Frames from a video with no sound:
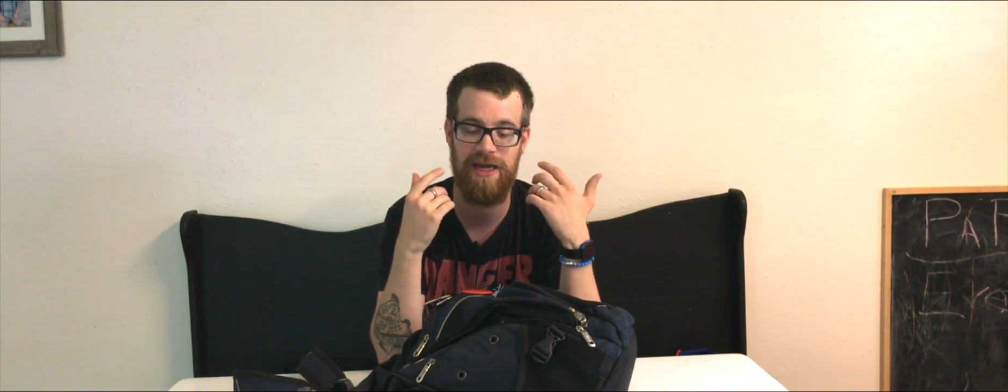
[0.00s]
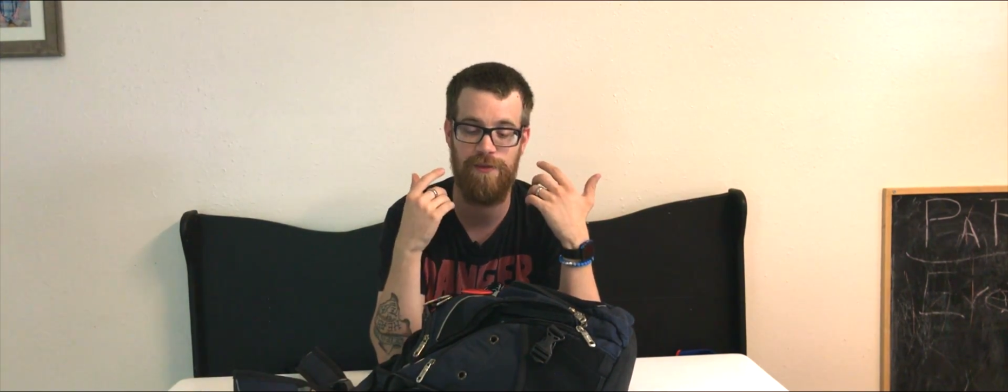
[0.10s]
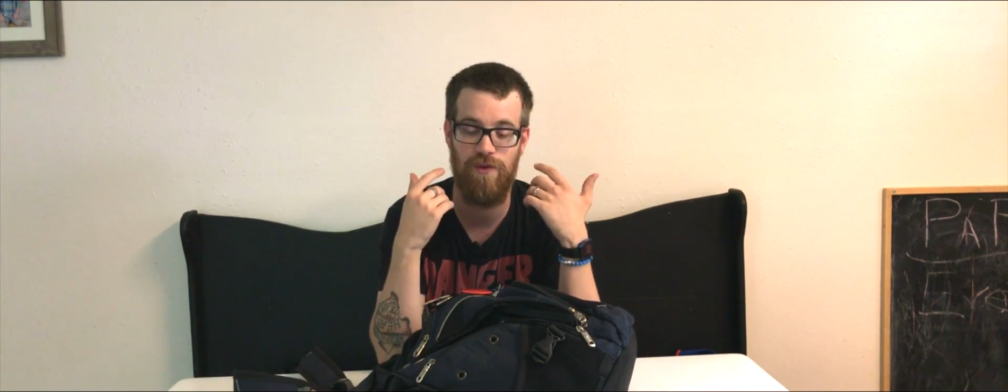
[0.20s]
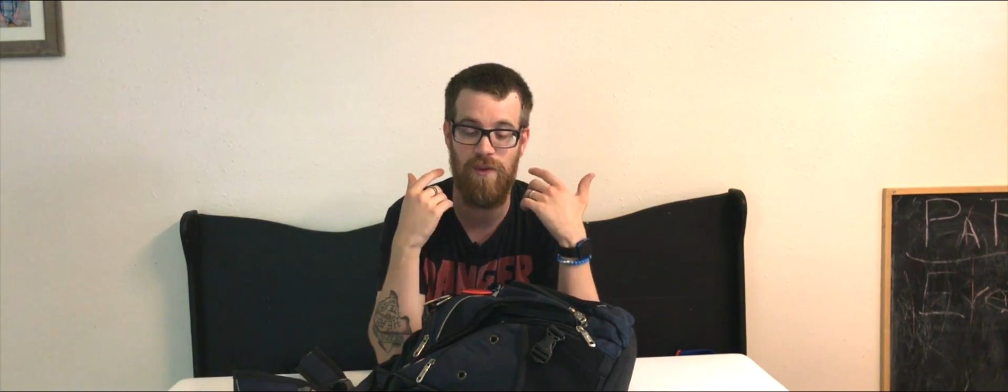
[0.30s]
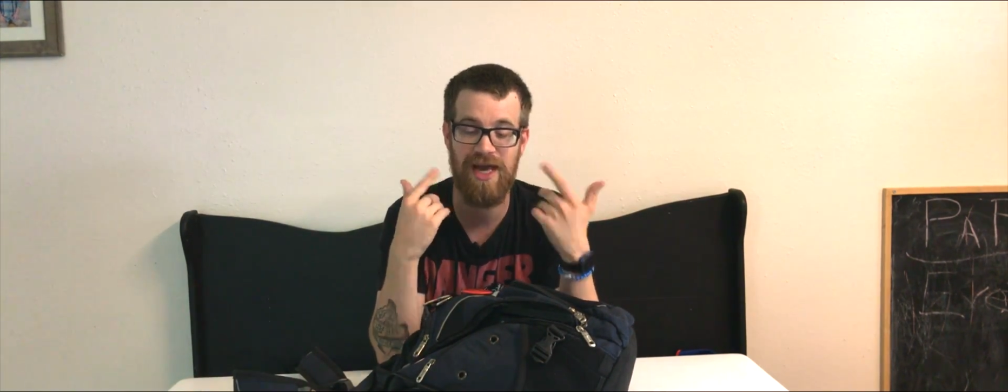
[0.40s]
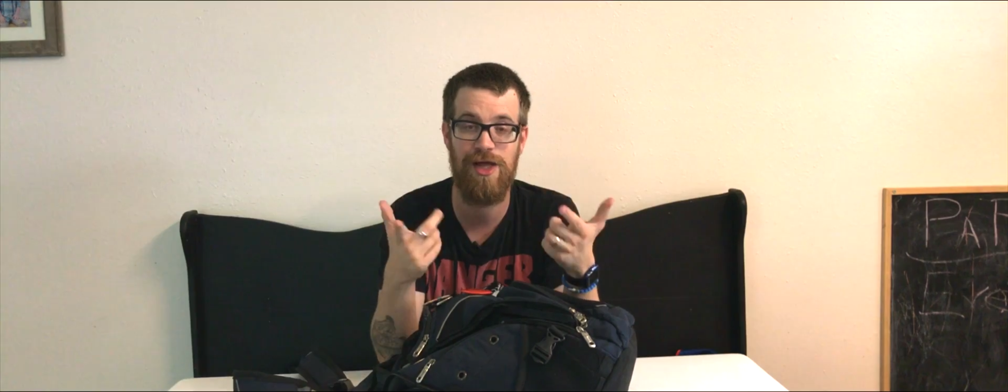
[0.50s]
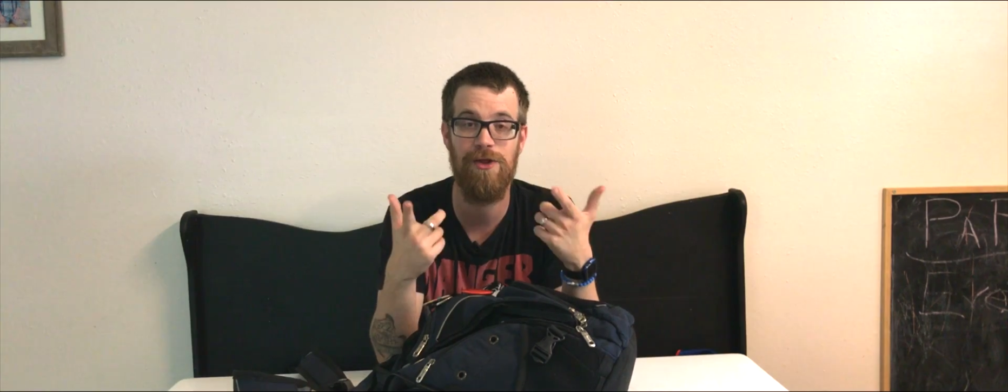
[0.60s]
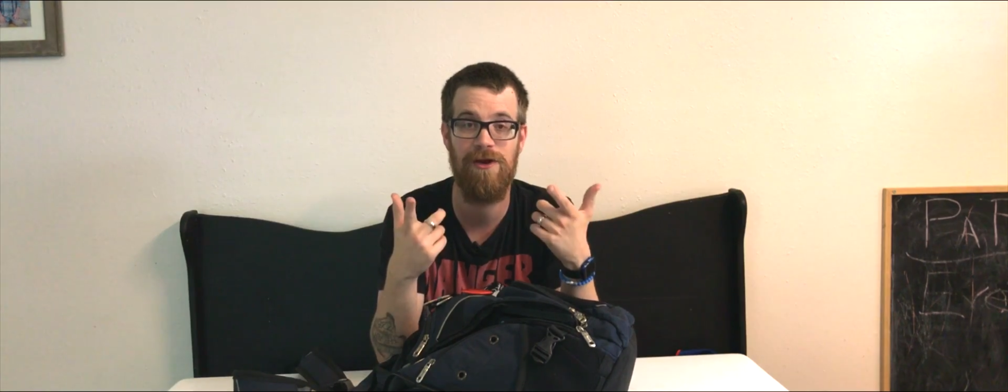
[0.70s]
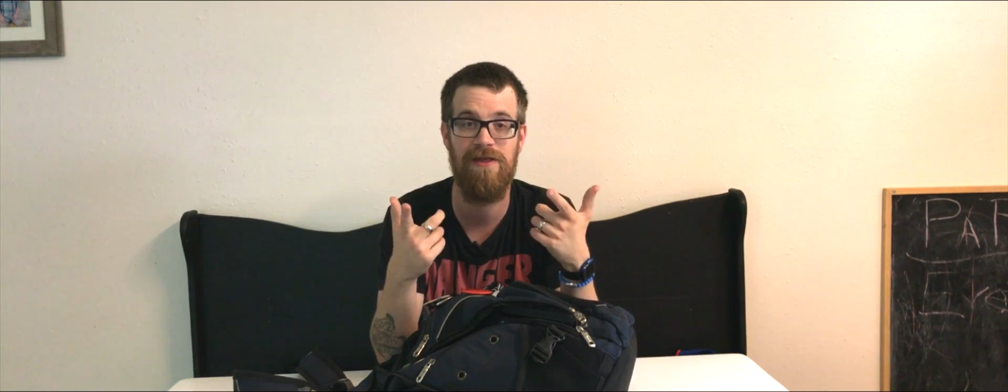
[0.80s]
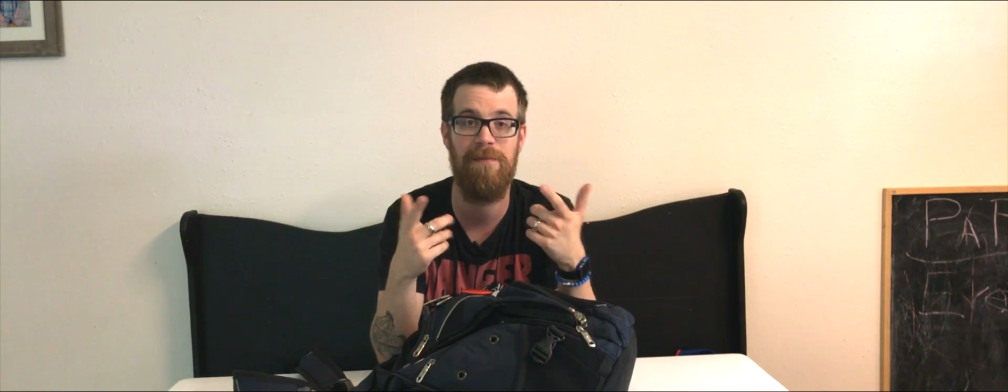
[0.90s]
up way
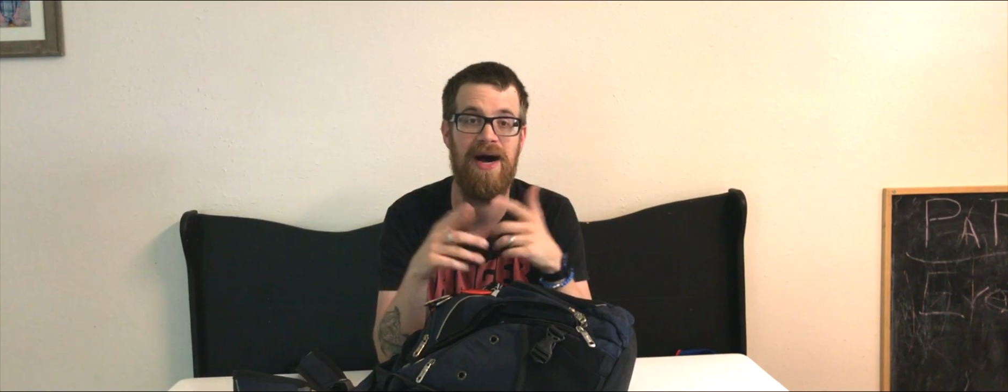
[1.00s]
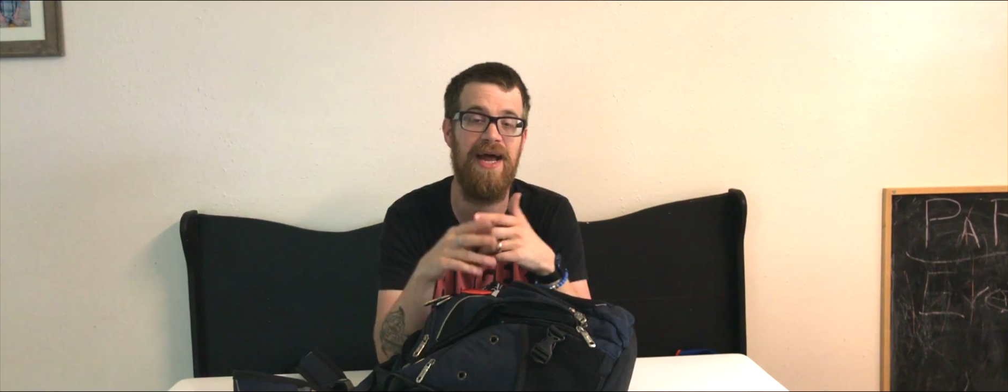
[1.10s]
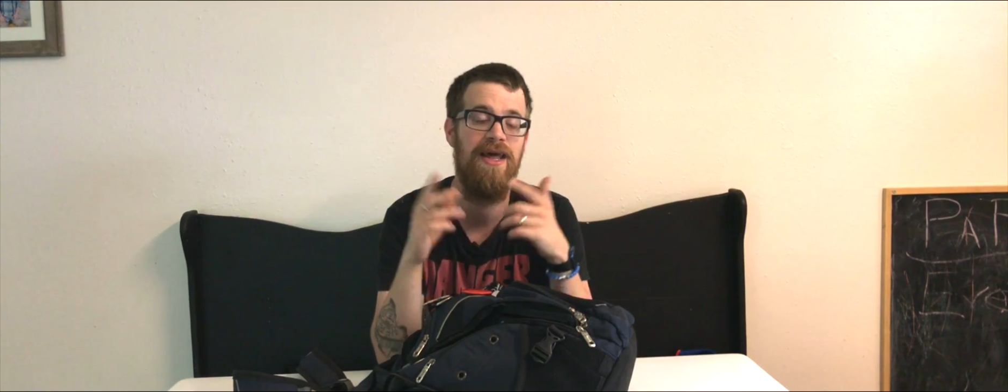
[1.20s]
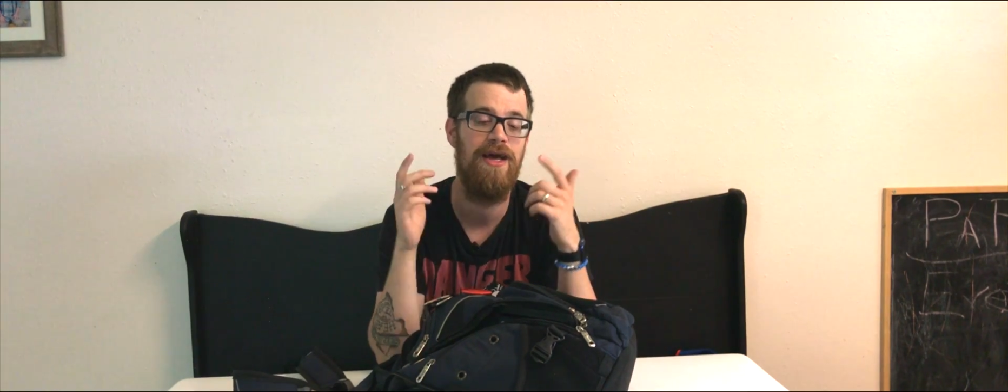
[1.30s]
cooler than mine.